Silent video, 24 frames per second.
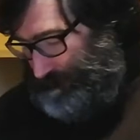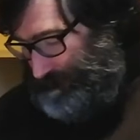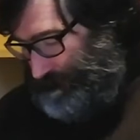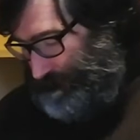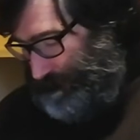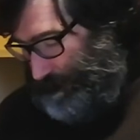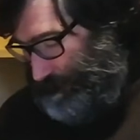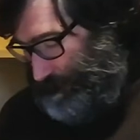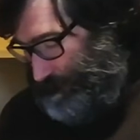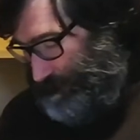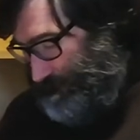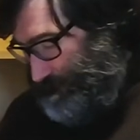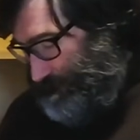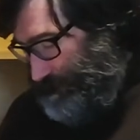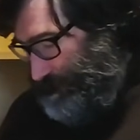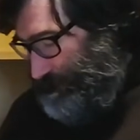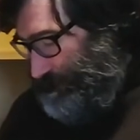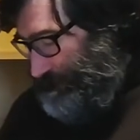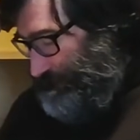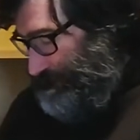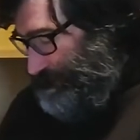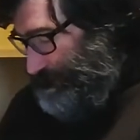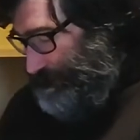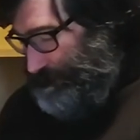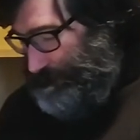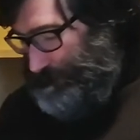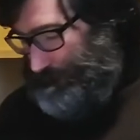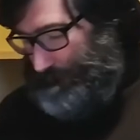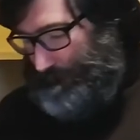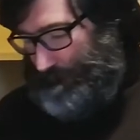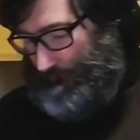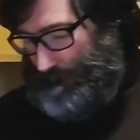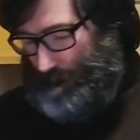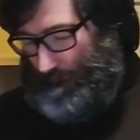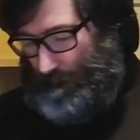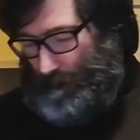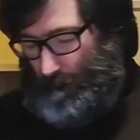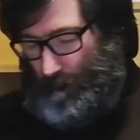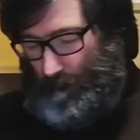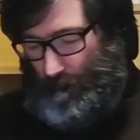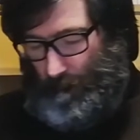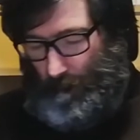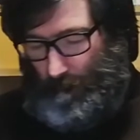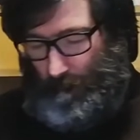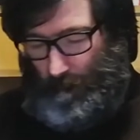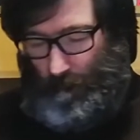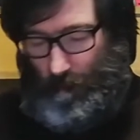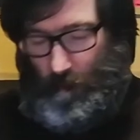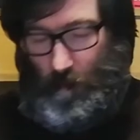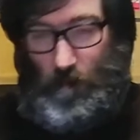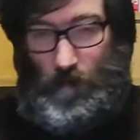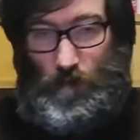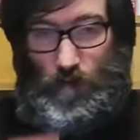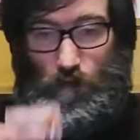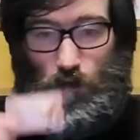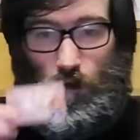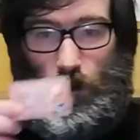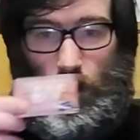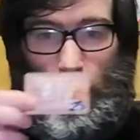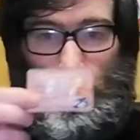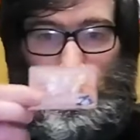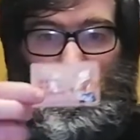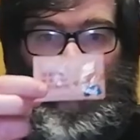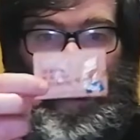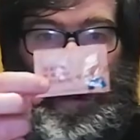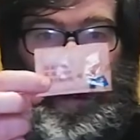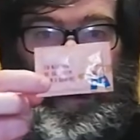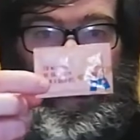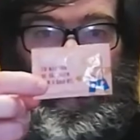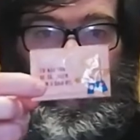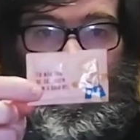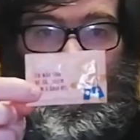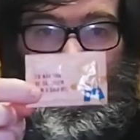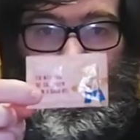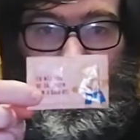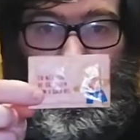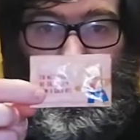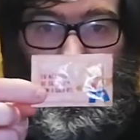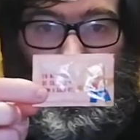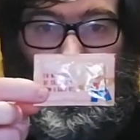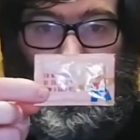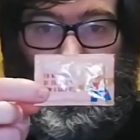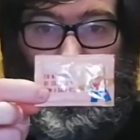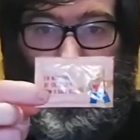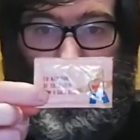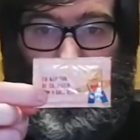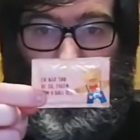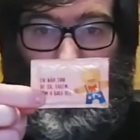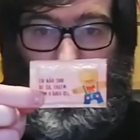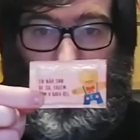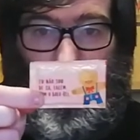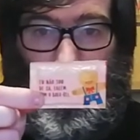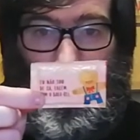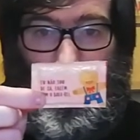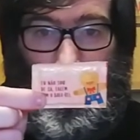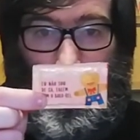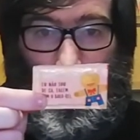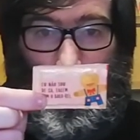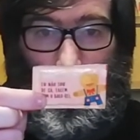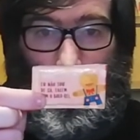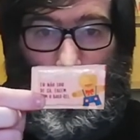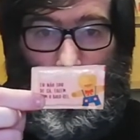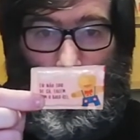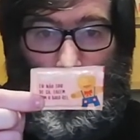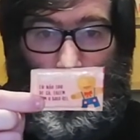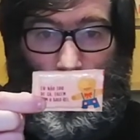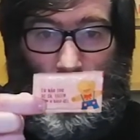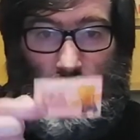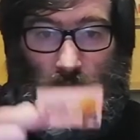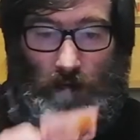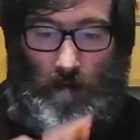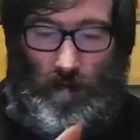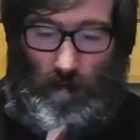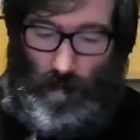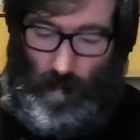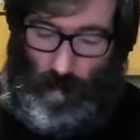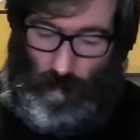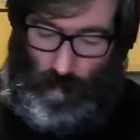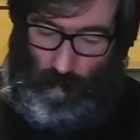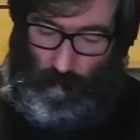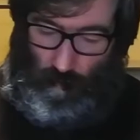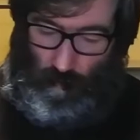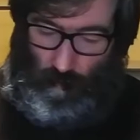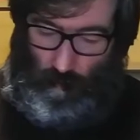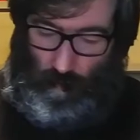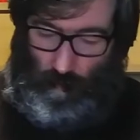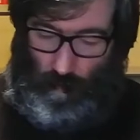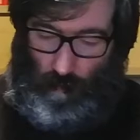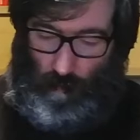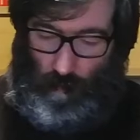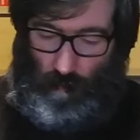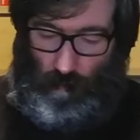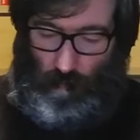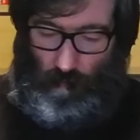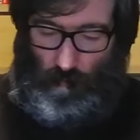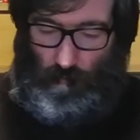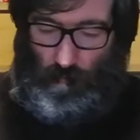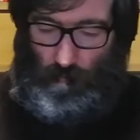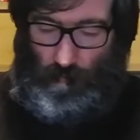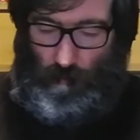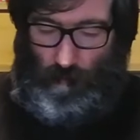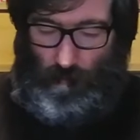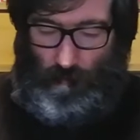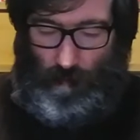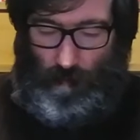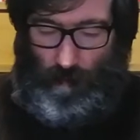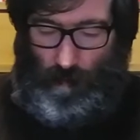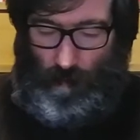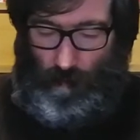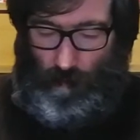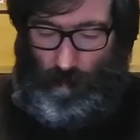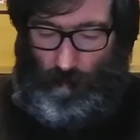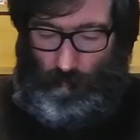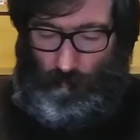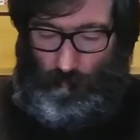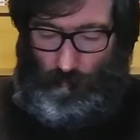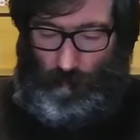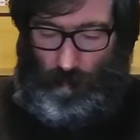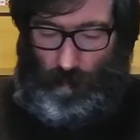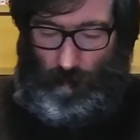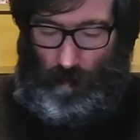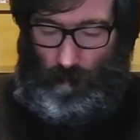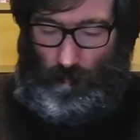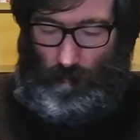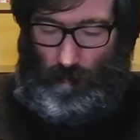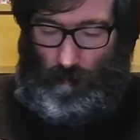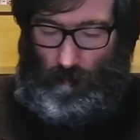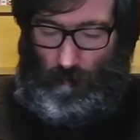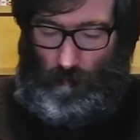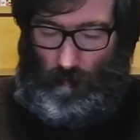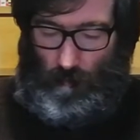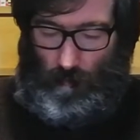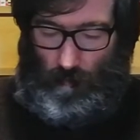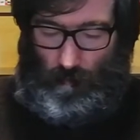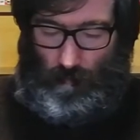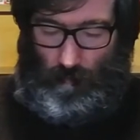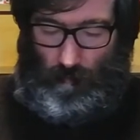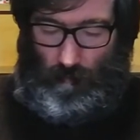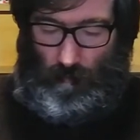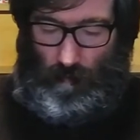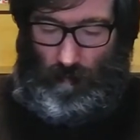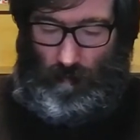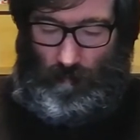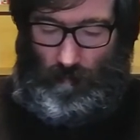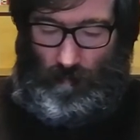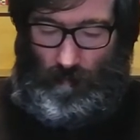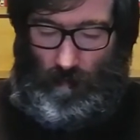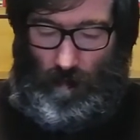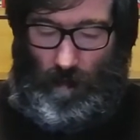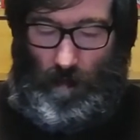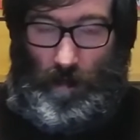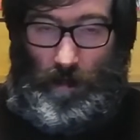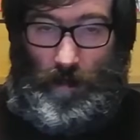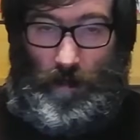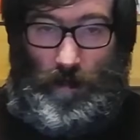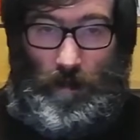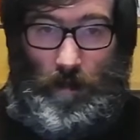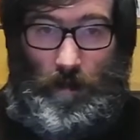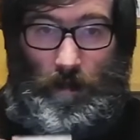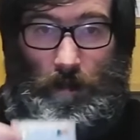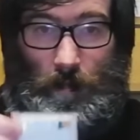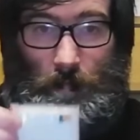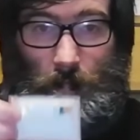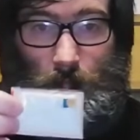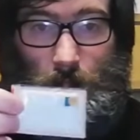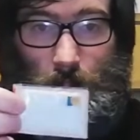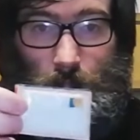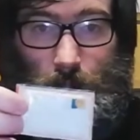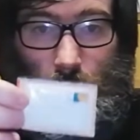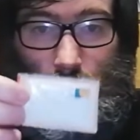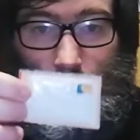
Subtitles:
she also sent me a sugar packet for my collection. It's very funny because it's like a